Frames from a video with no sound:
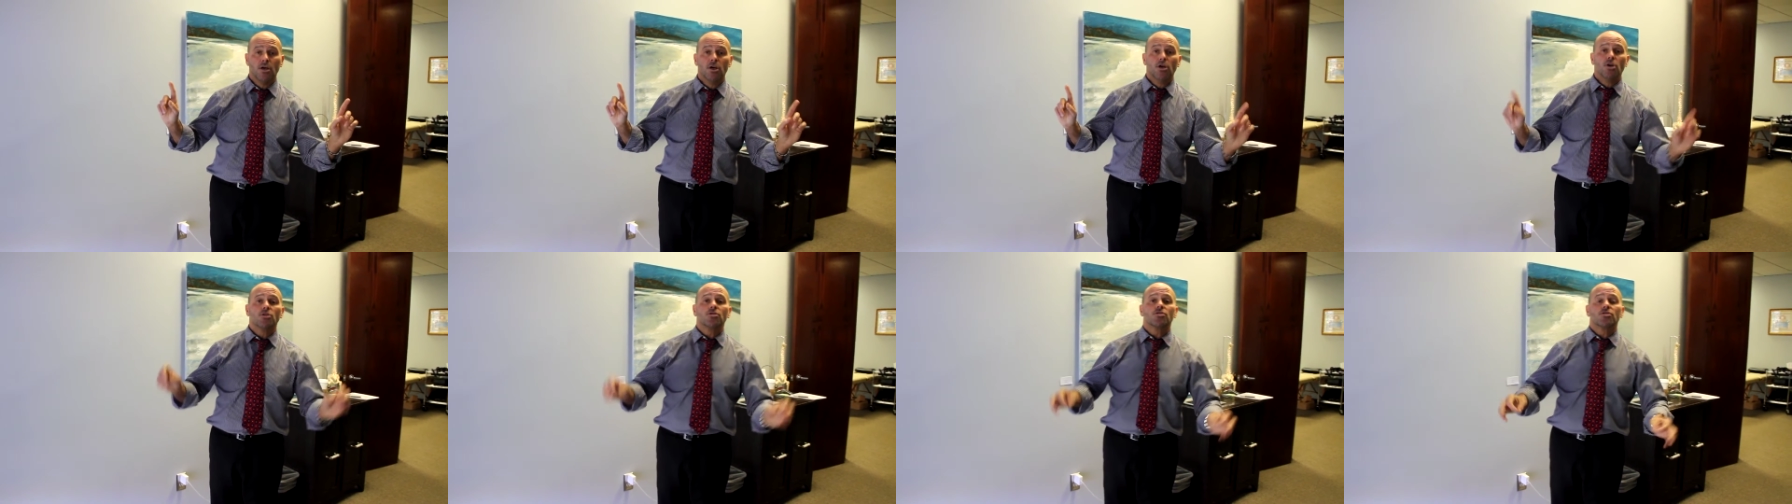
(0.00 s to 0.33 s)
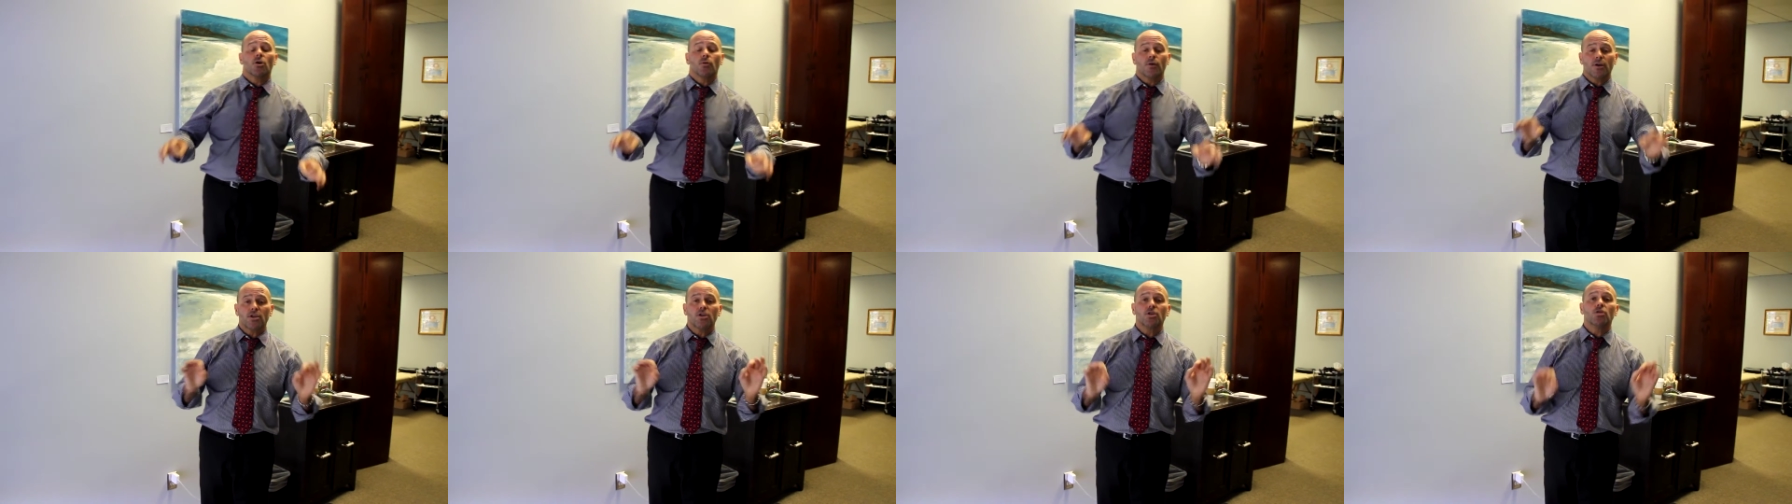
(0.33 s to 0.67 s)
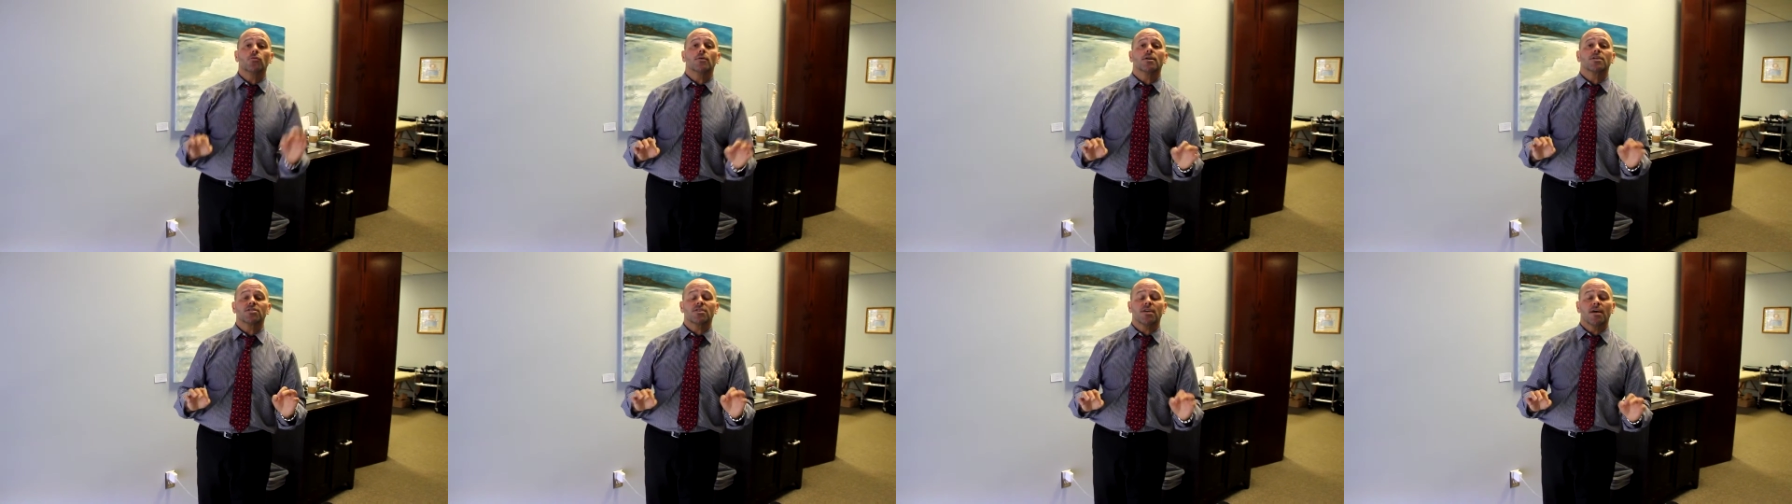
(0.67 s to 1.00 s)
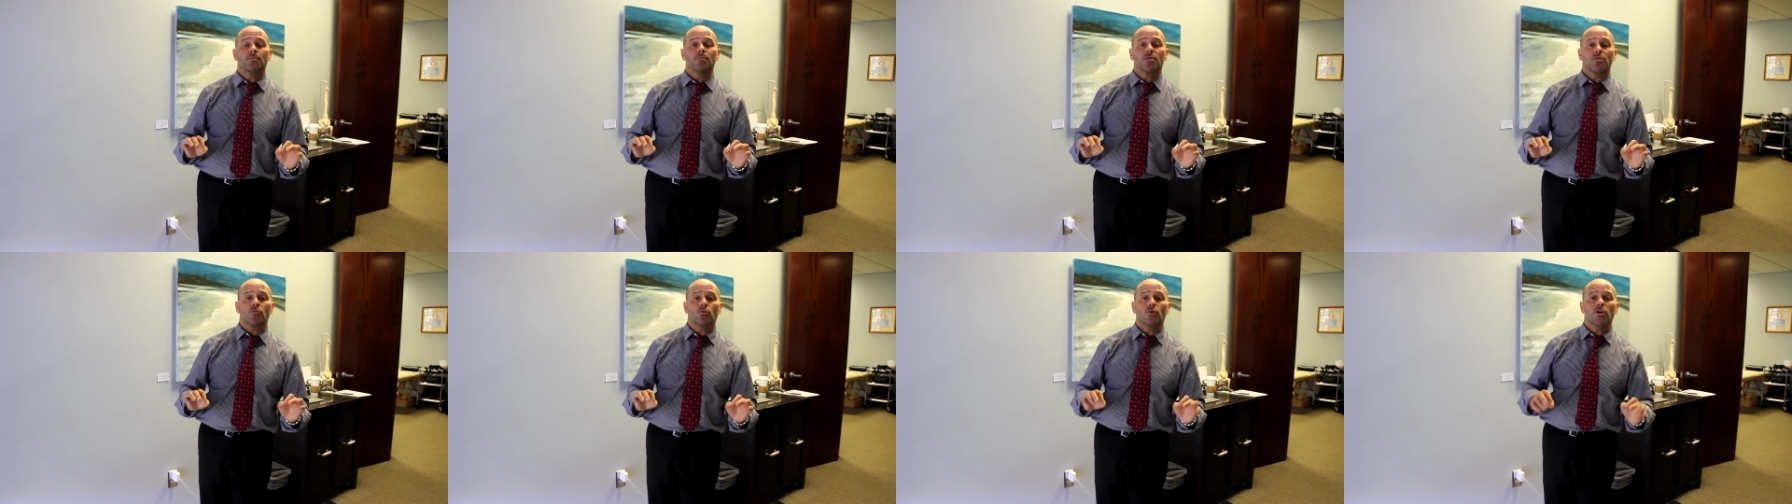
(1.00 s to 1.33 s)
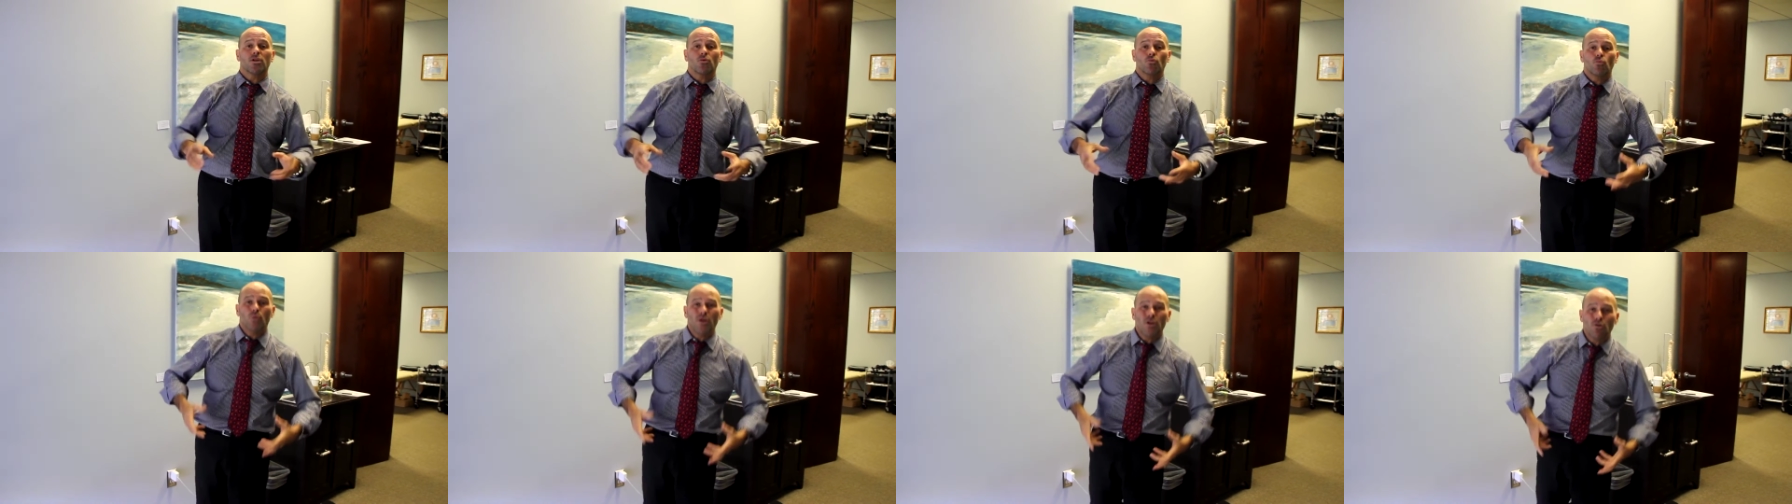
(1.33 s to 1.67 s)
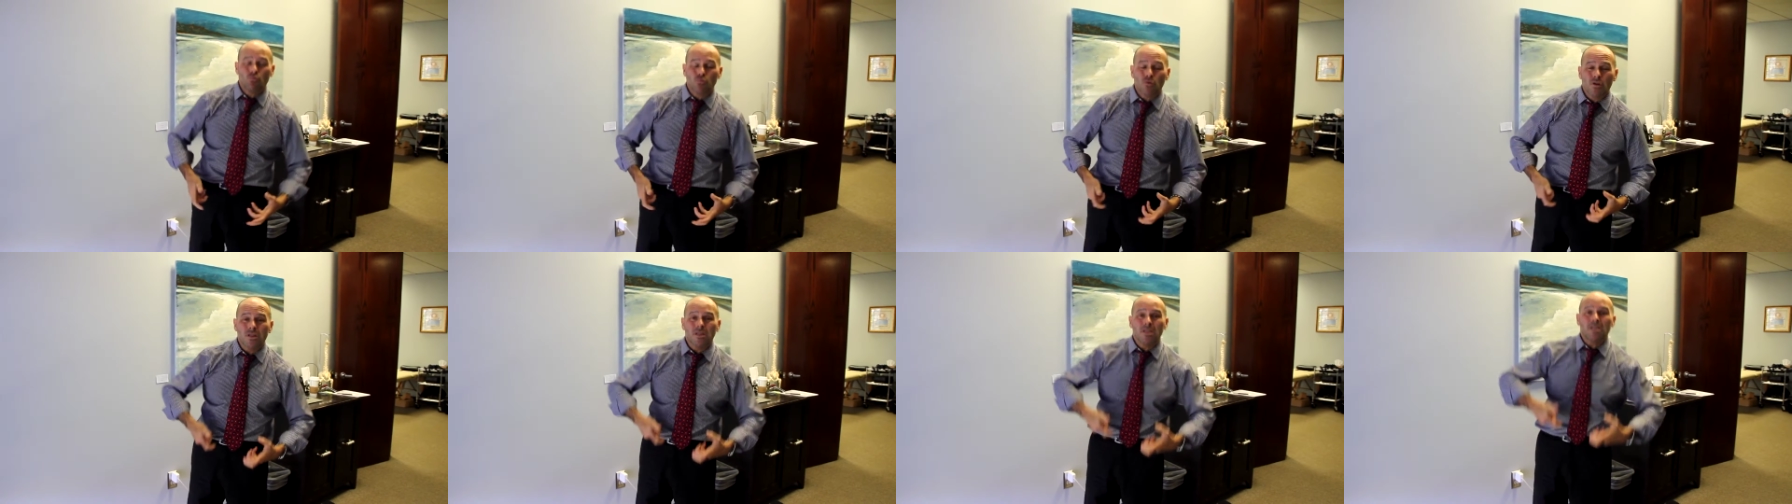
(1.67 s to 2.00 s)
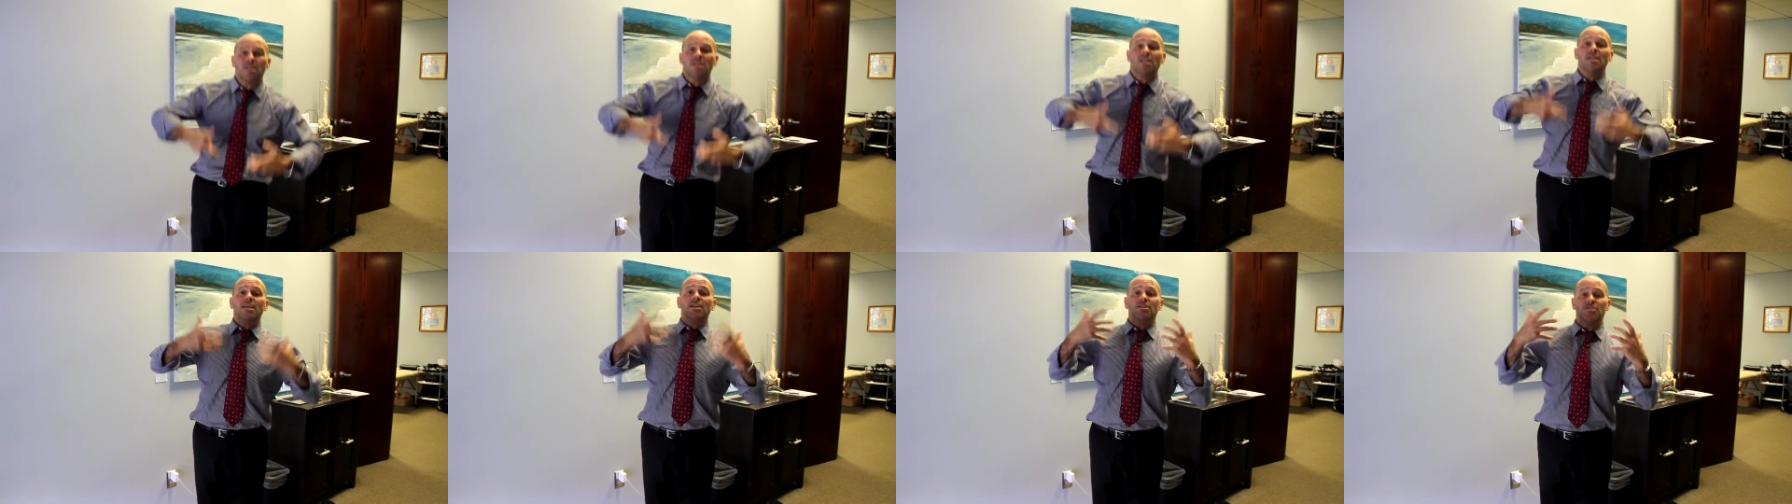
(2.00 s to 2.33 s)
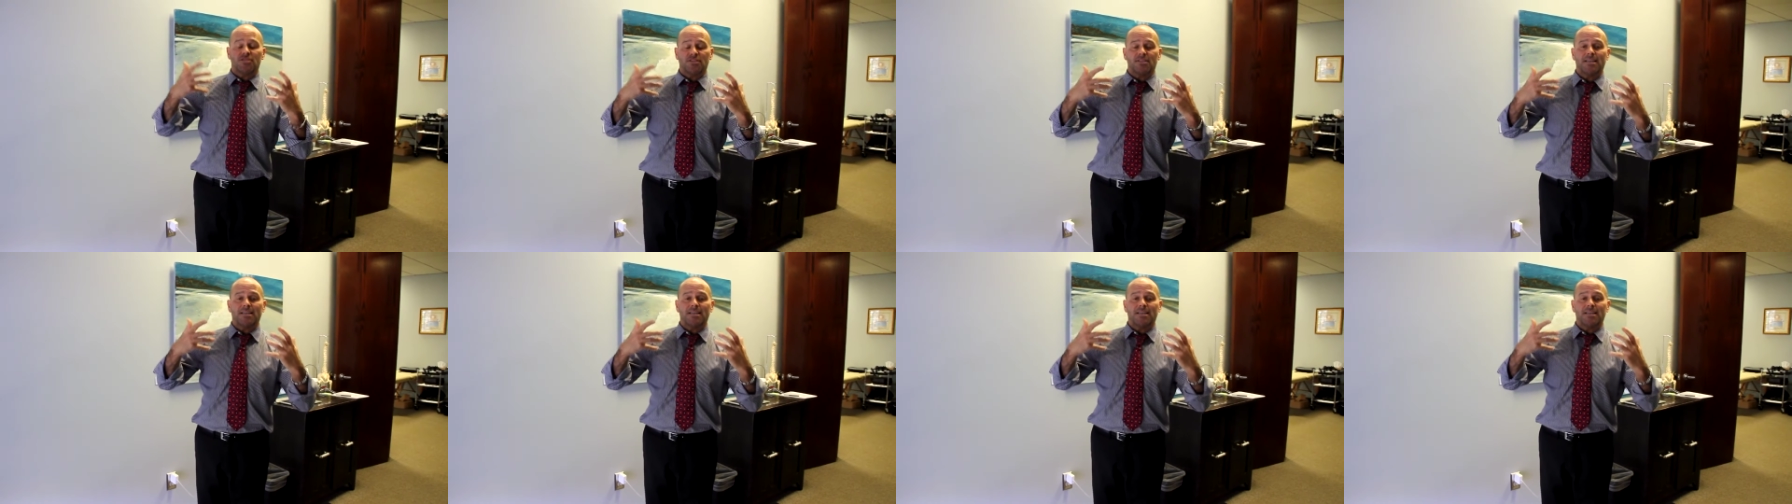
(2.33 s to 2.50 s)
So in QSM3, we release